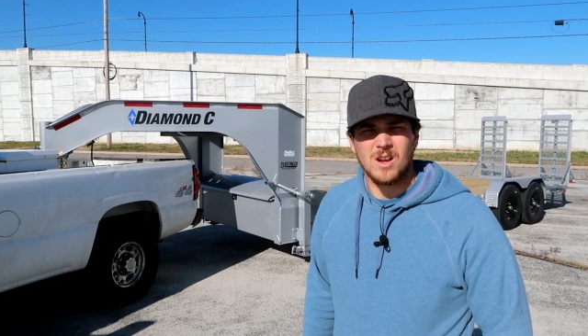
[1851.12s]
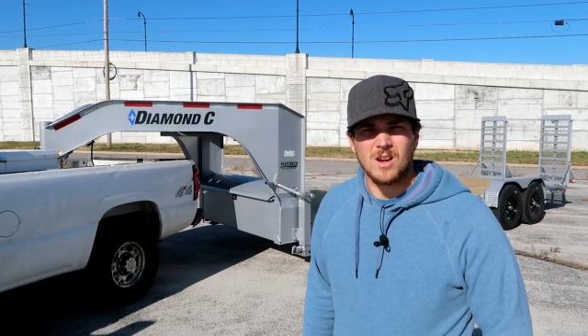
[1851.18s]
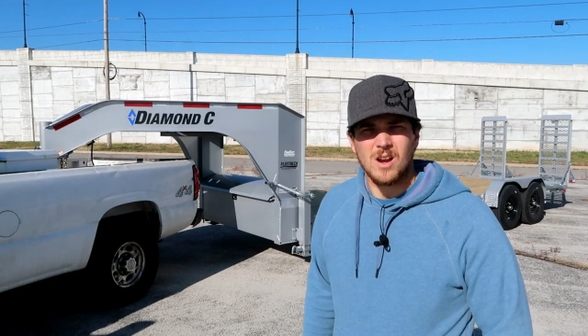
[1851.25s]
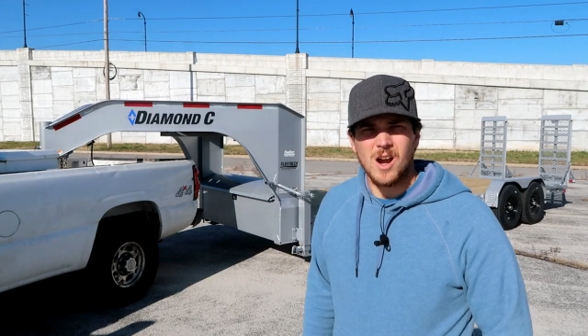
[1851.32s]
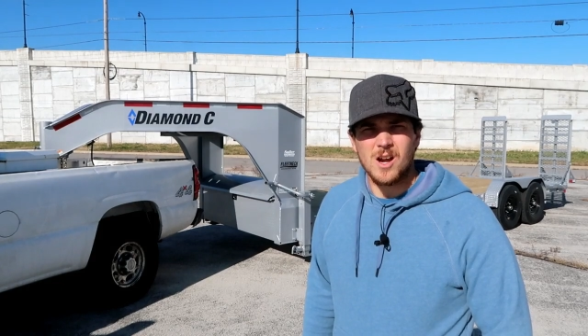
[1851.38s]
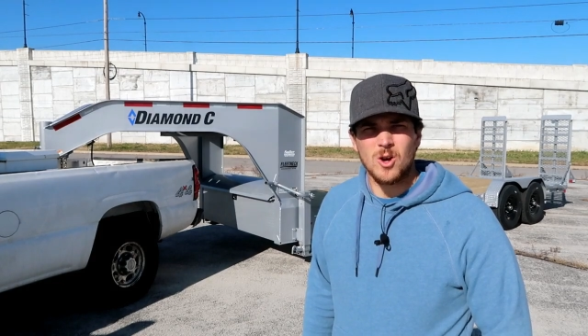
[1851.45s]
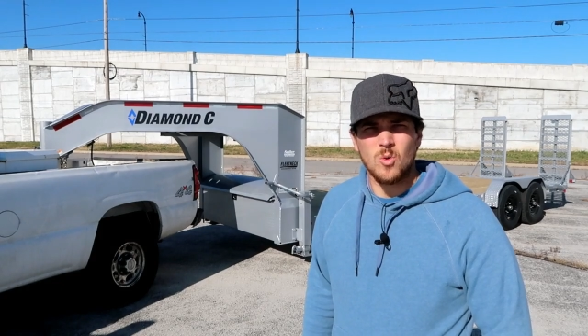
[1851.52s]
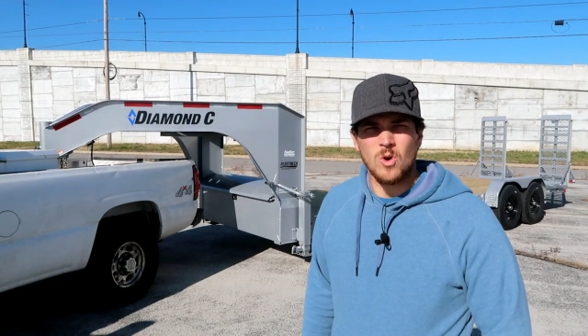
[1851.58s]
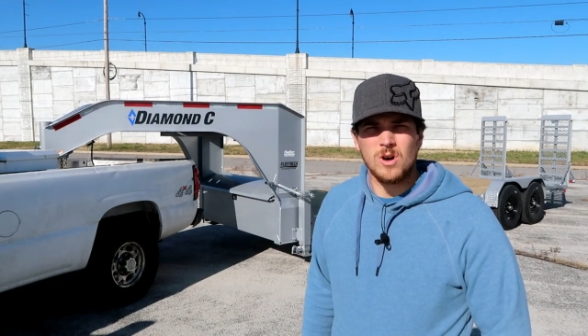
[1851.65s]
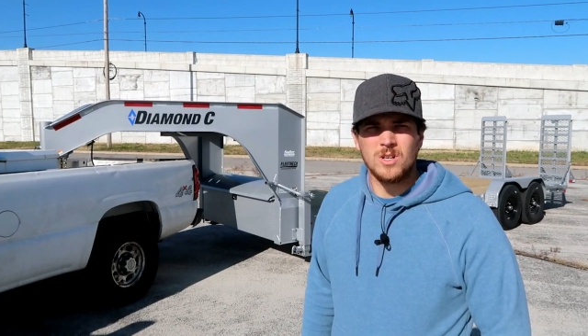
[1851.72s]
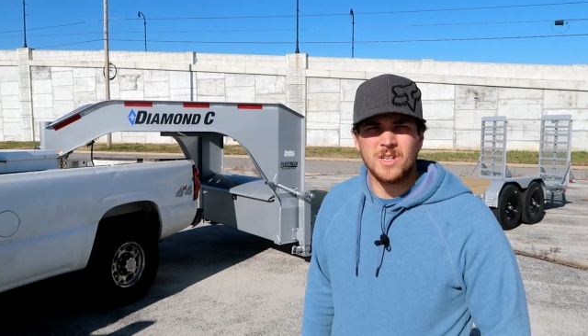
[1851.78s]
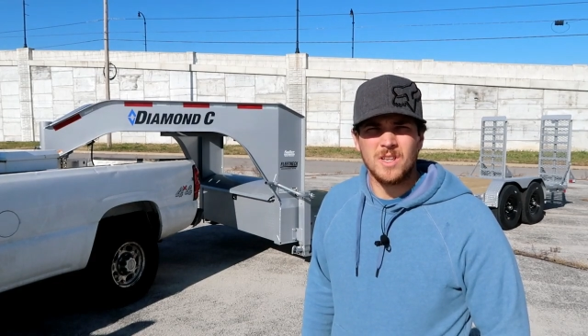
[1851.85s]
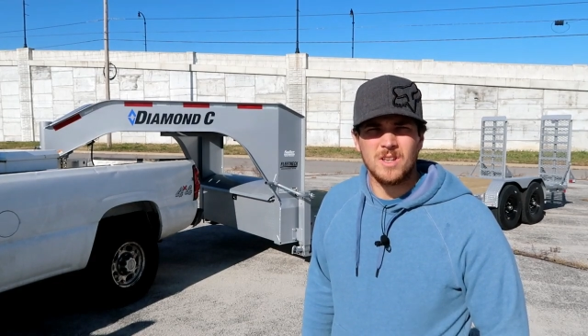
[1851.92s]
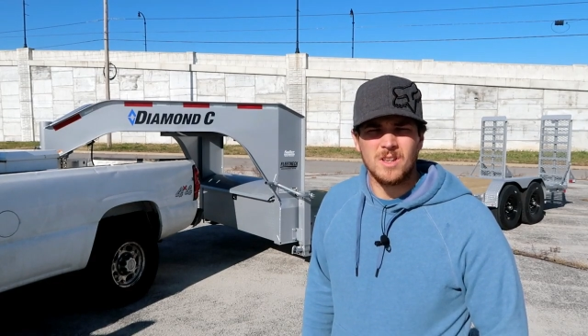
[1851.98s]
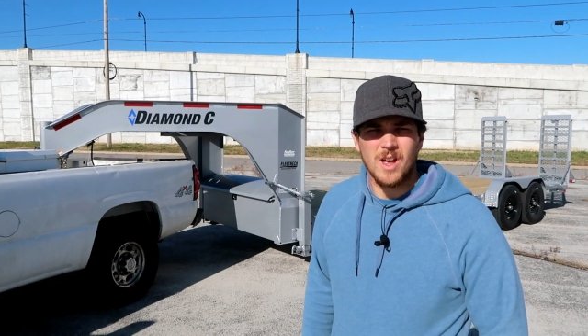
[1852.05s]
higher
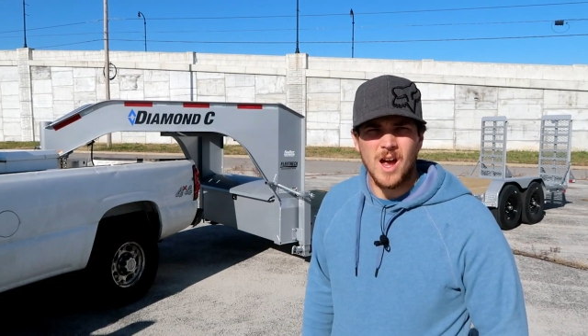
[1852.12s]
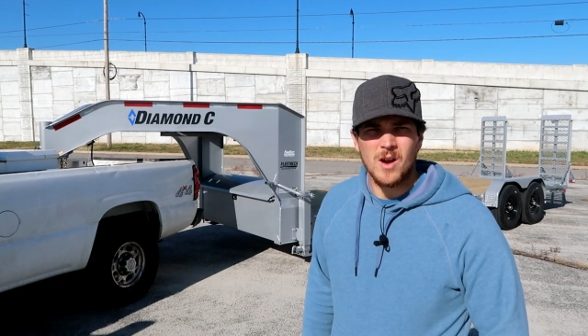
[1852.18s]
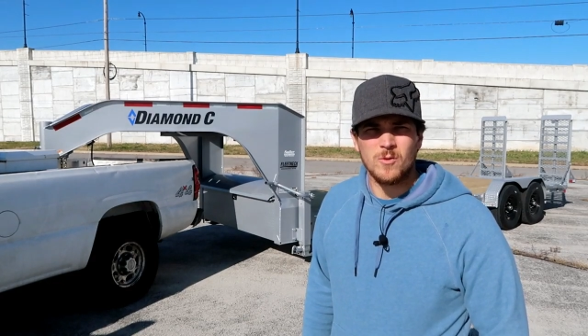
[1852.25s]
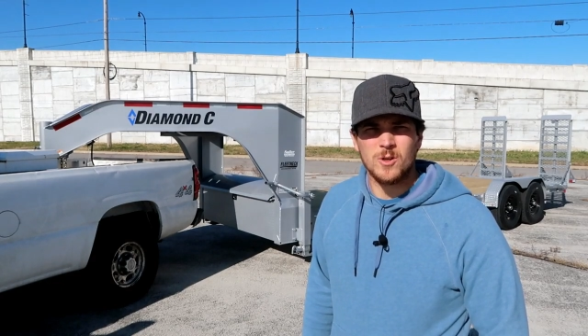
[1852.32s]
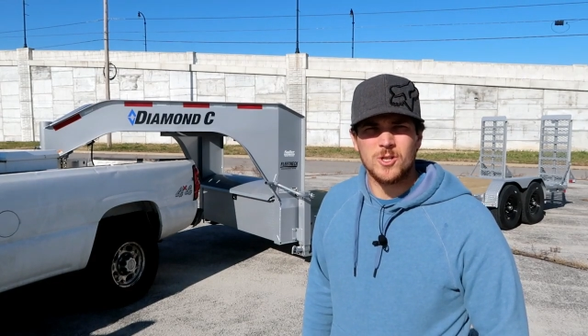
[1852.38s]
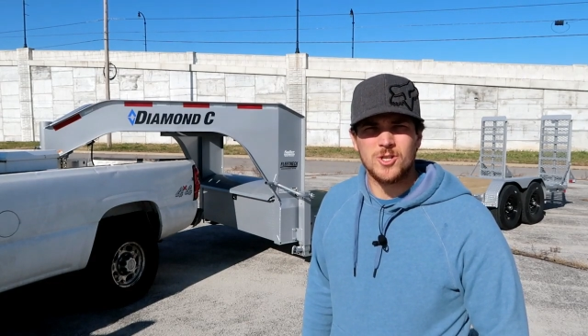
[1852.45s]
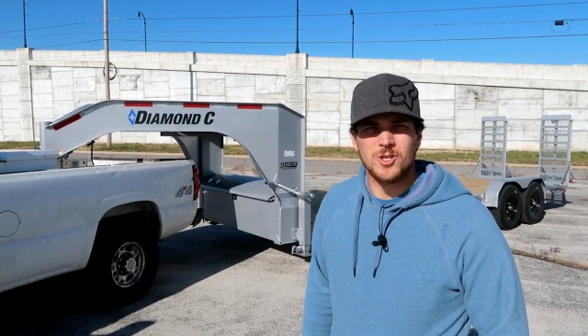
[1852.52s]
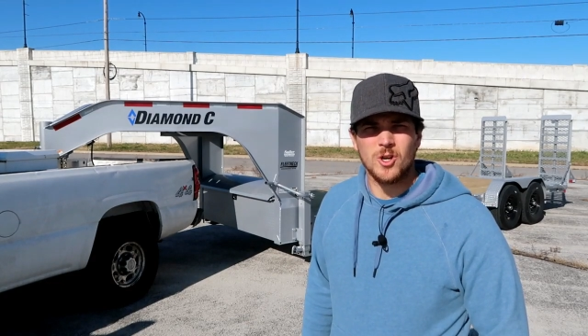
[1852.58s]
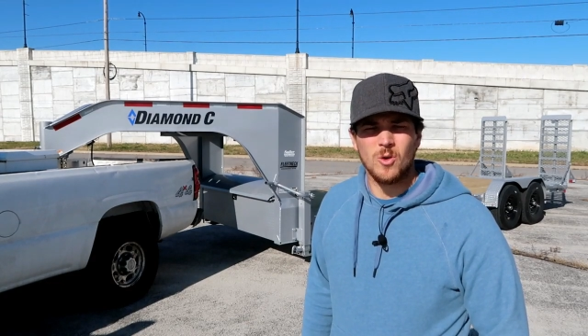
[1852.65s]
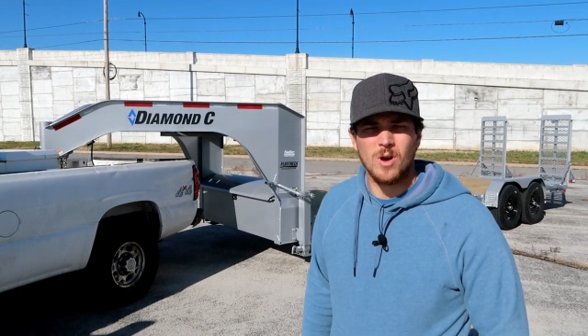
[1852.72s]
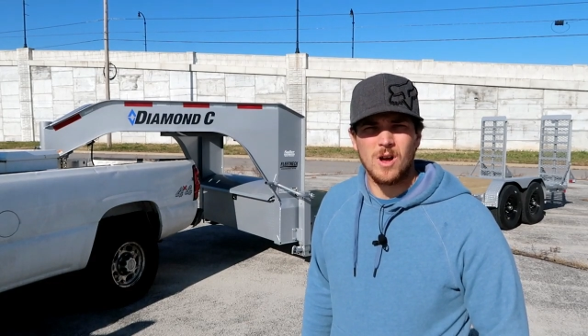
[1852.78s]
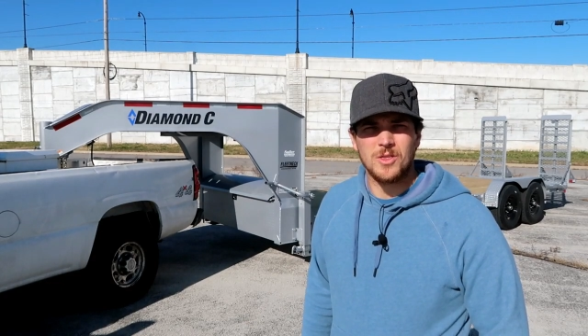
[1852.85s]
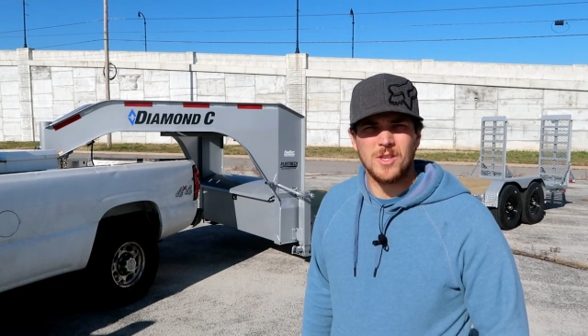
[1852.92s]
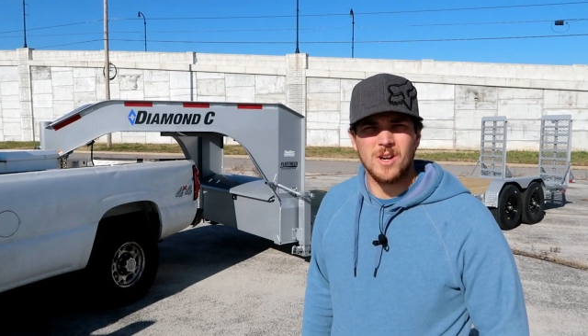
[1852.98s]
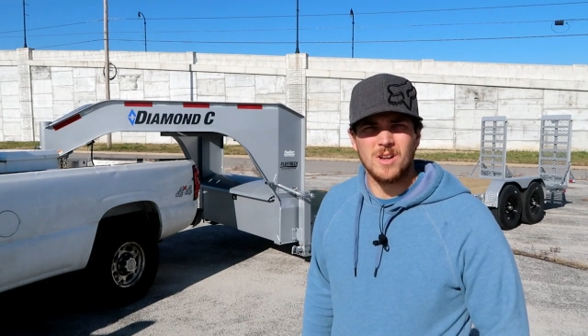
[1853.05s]
quality than the average Joe
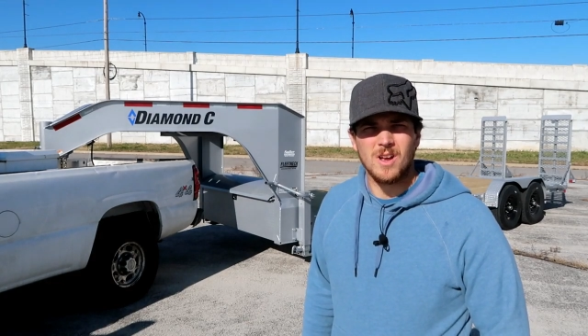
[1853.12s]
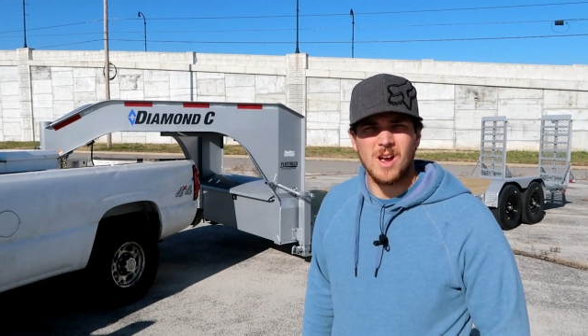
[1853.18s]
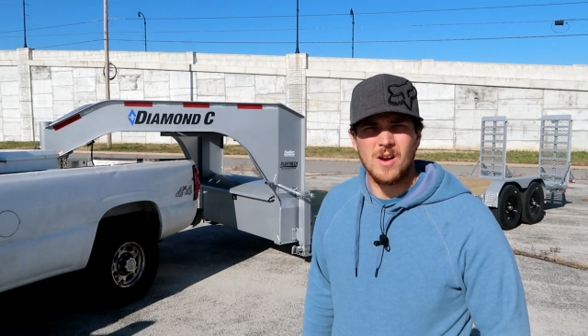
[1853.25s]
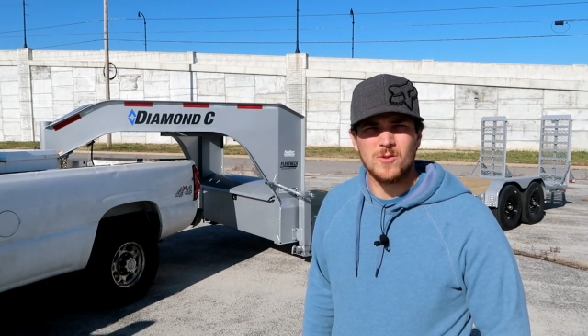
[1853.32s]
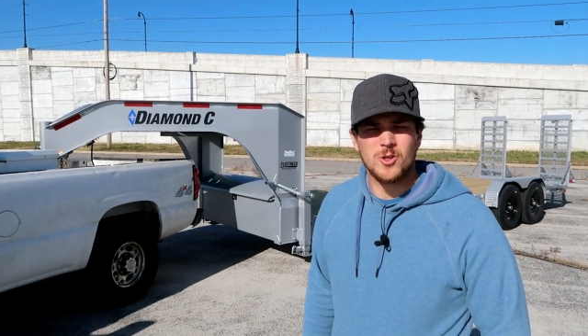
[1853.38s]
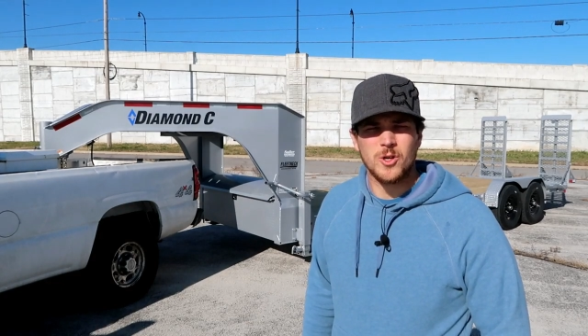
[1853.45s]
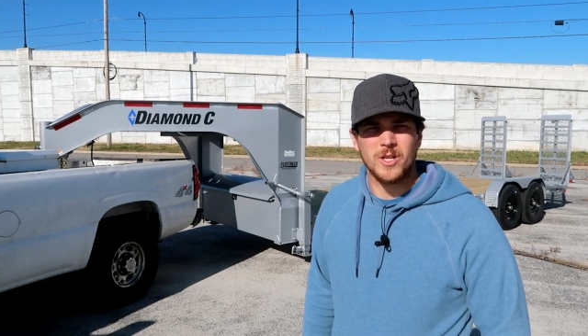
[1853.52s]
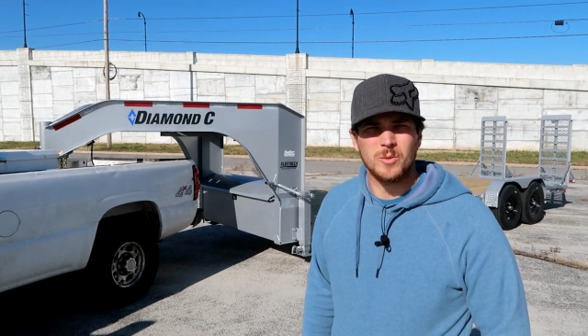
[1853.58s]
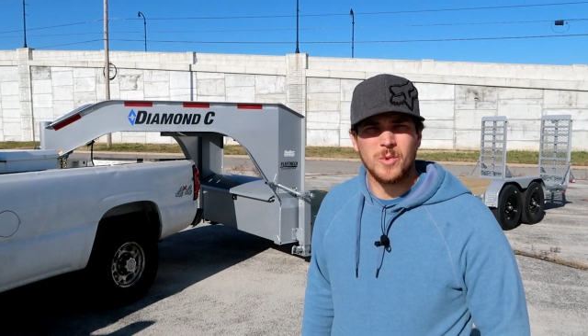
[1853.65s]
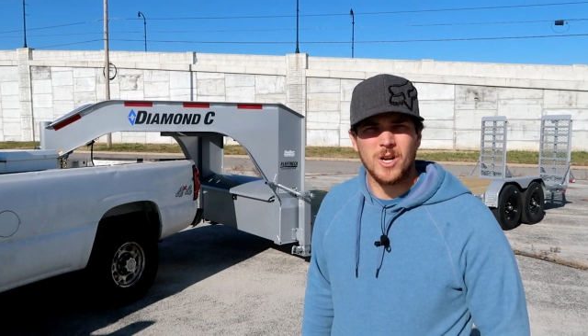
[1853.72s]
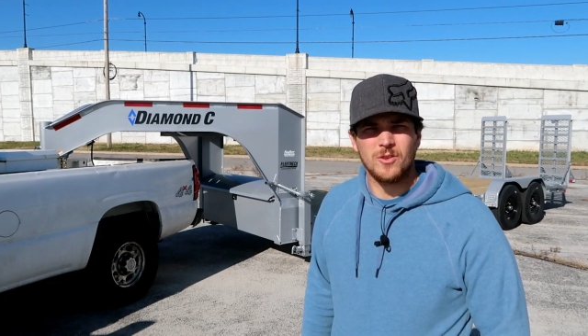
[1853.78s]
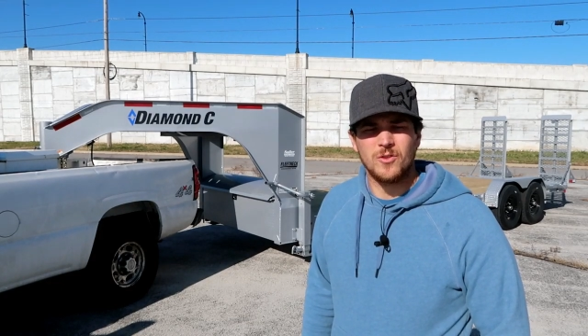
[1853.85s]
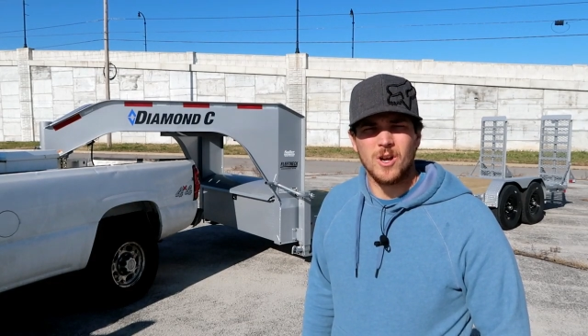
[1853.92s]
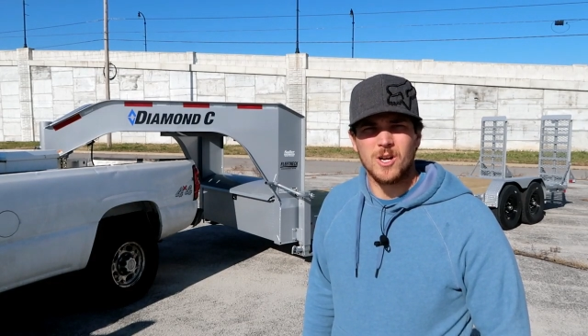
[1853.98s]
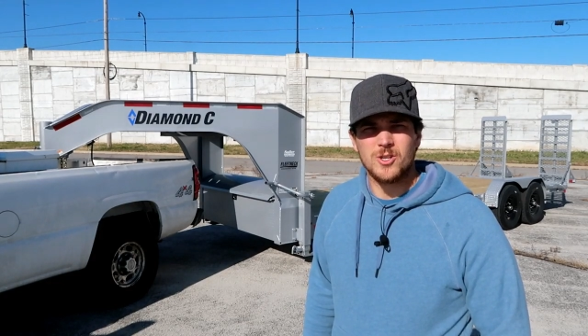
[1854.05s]
out there, the average trailer
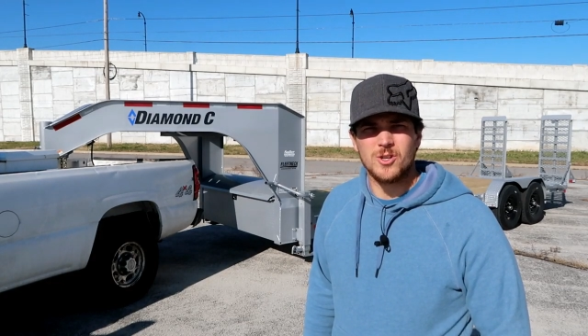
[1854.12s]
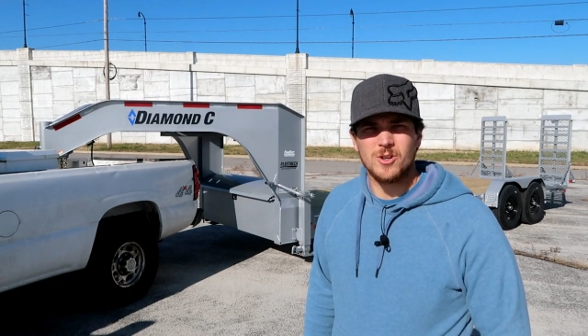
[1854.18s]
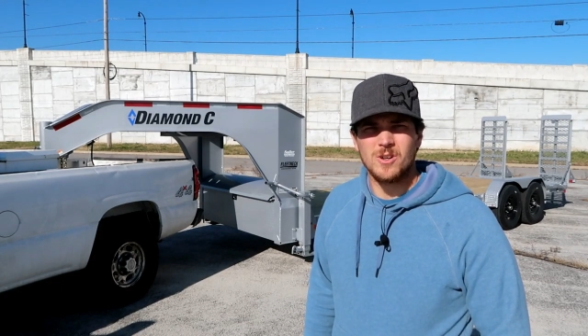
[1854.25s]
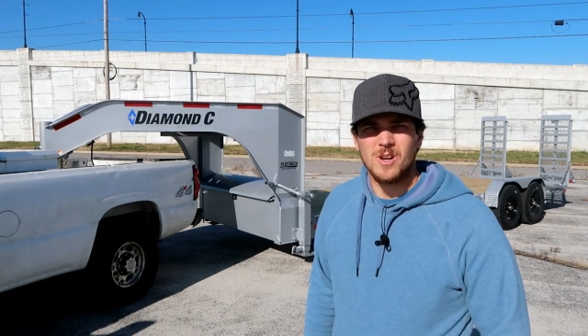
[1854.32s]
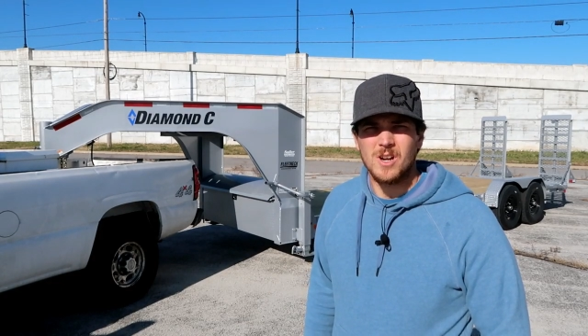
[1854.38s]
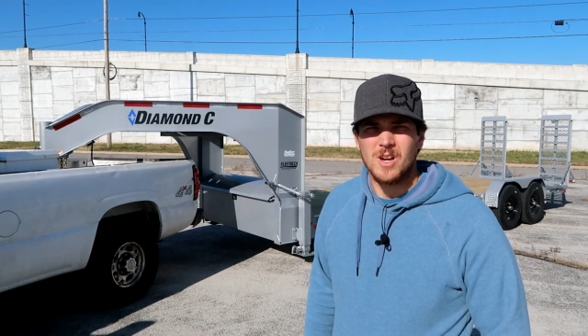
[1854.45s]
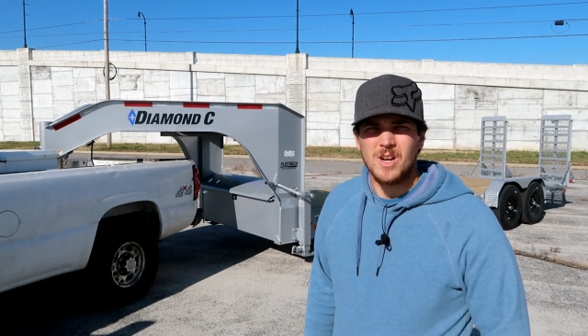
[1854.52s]
manufacturer.